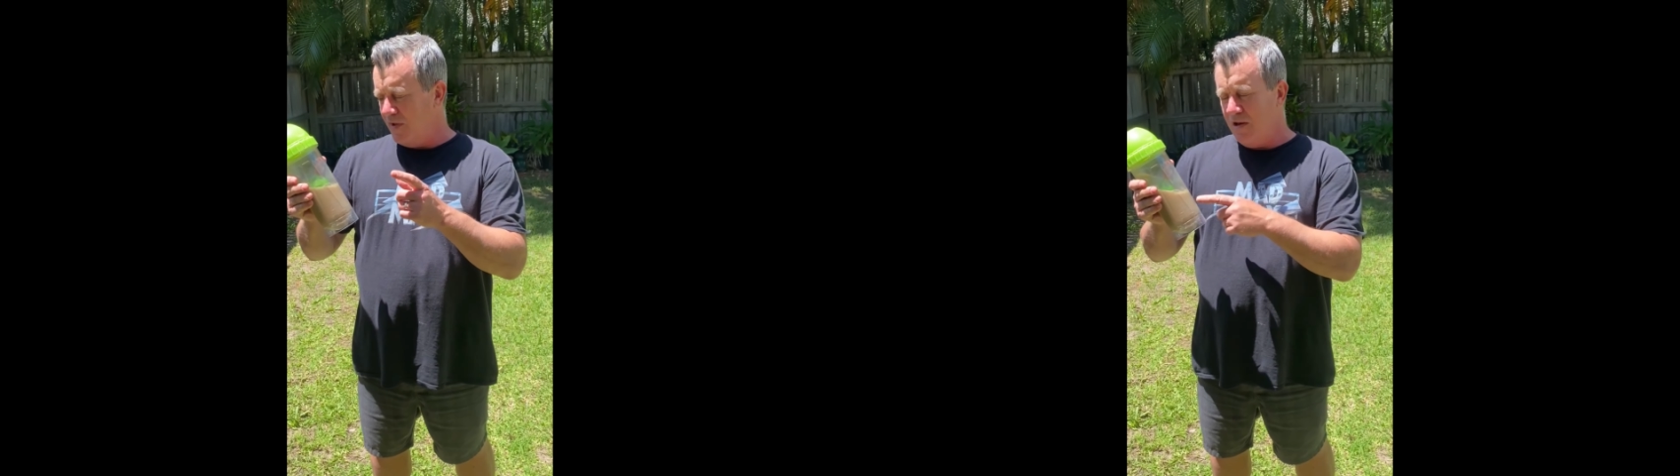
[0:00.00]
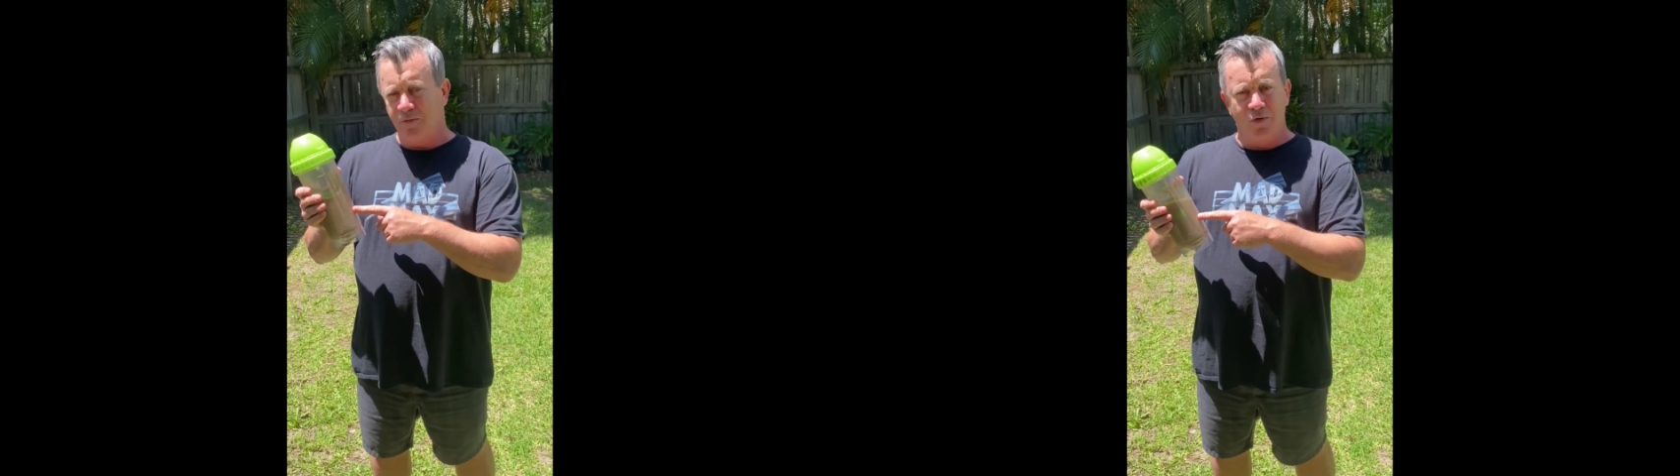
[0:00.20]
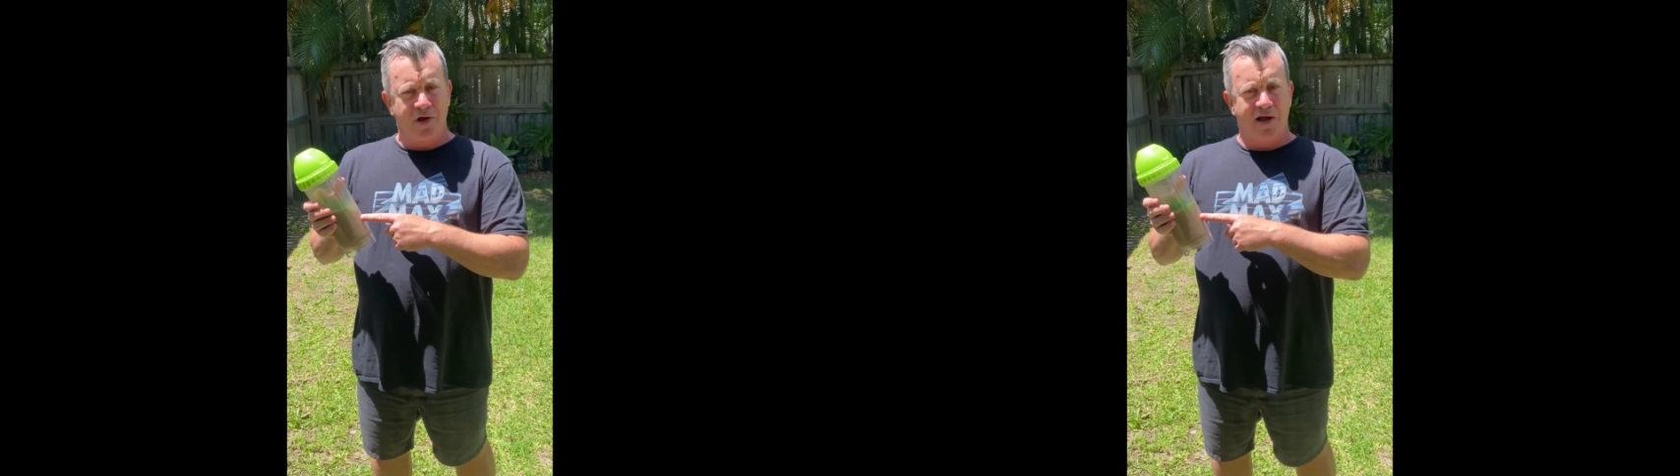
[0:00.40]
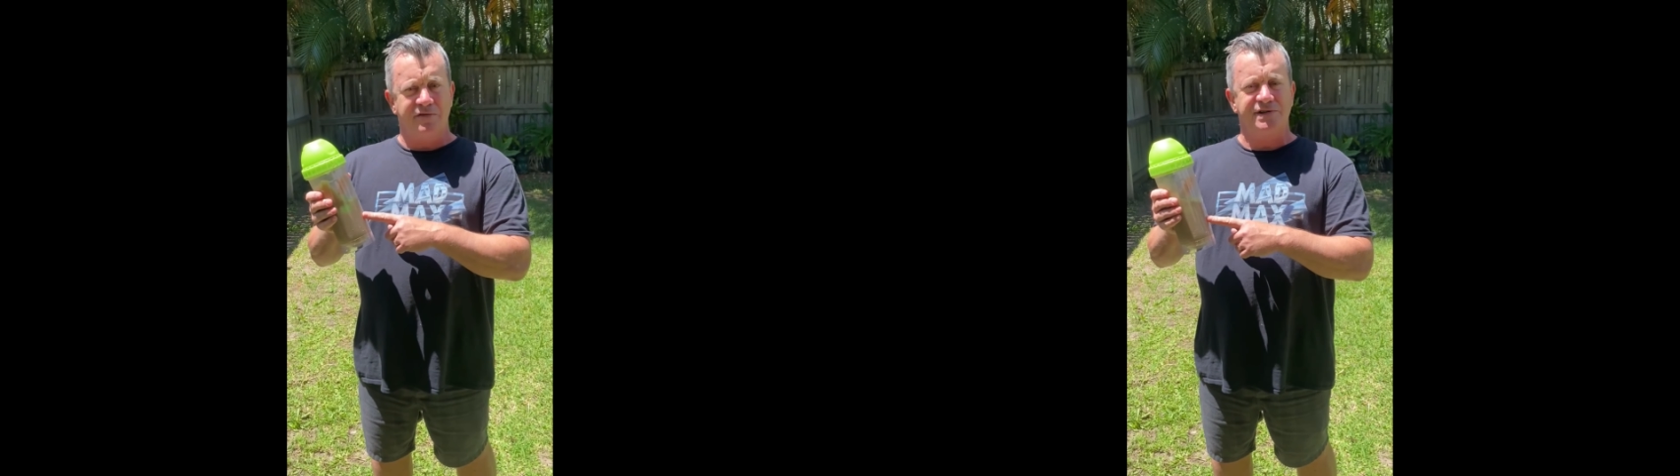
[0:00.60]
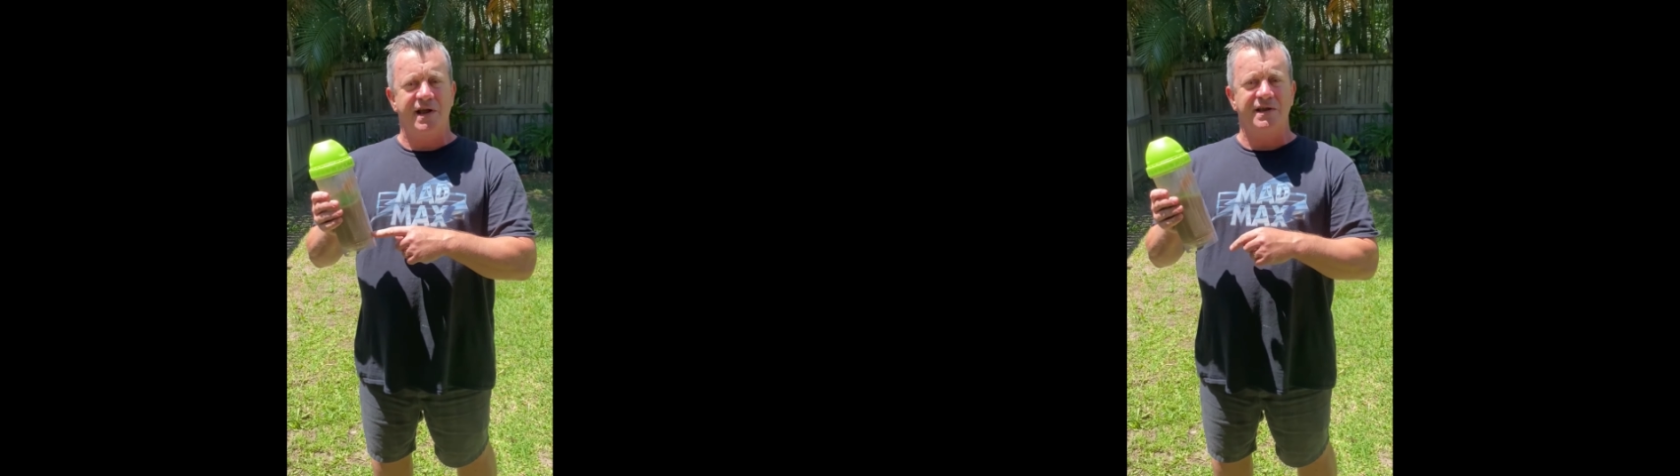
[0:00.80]
Aluball
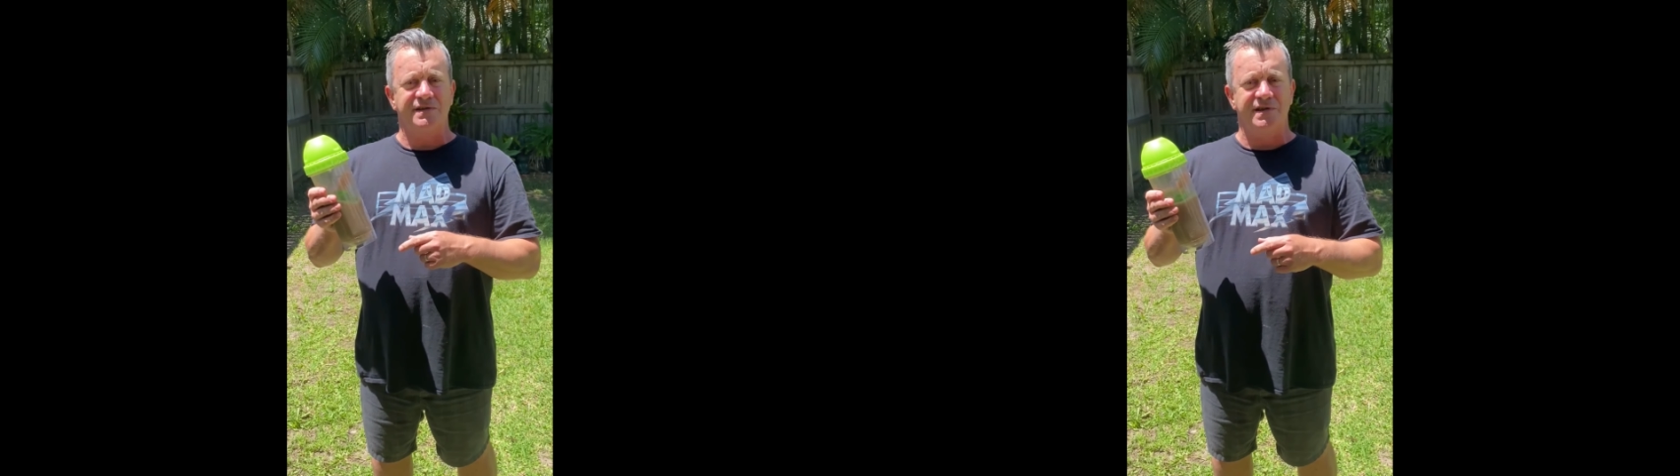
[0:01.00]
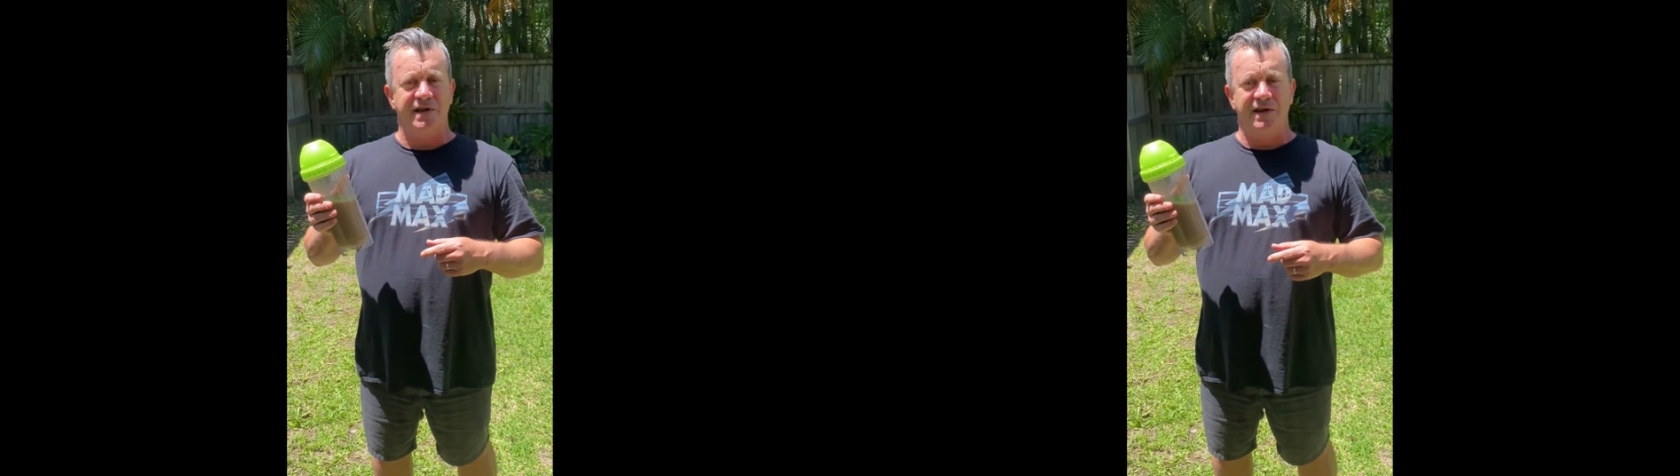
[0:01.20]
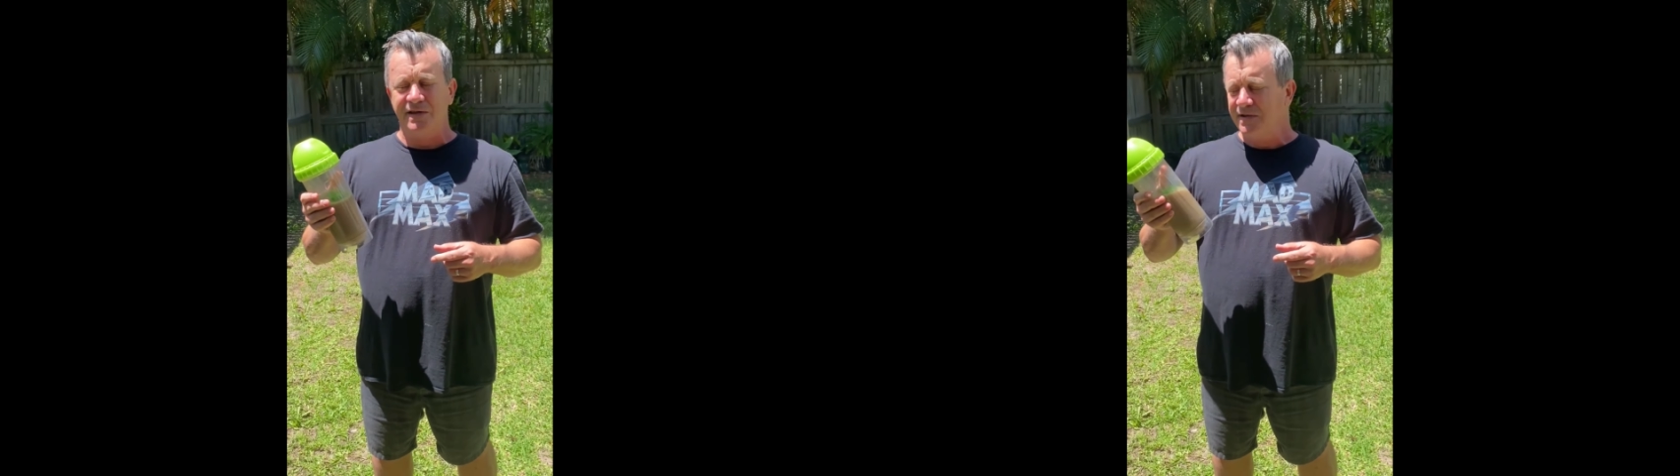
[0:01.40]
Kava Shakers in